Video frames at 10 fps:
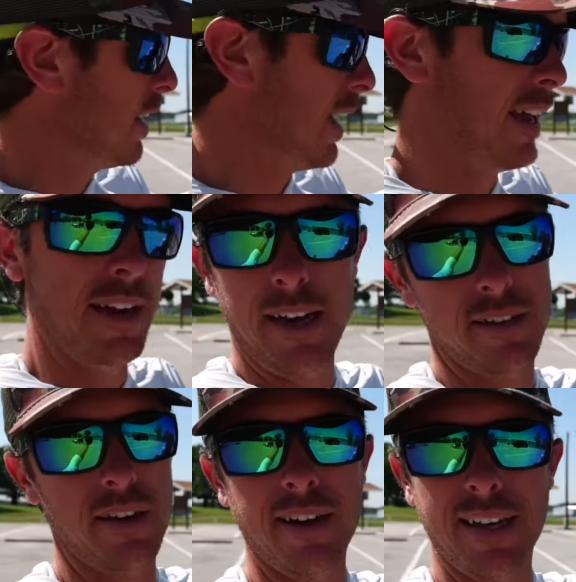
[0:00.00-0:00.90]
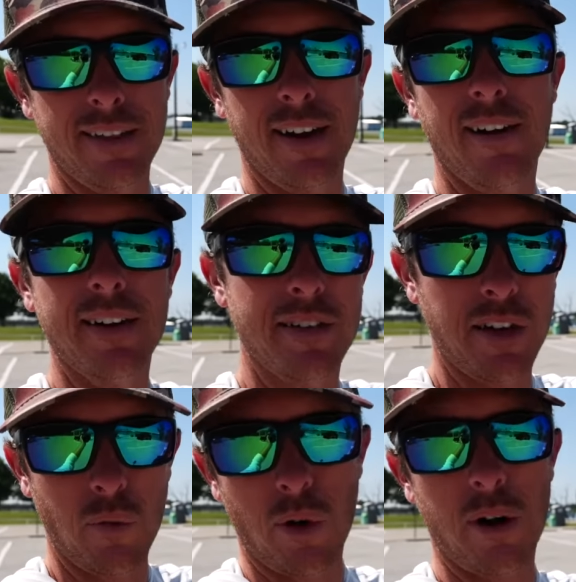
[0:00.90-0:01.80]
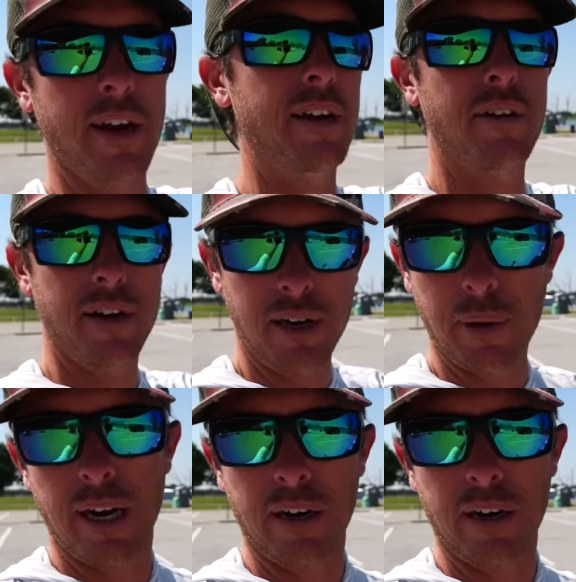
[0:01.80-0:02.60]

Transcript: and it's going to get there, it's going to work, and you're going to get back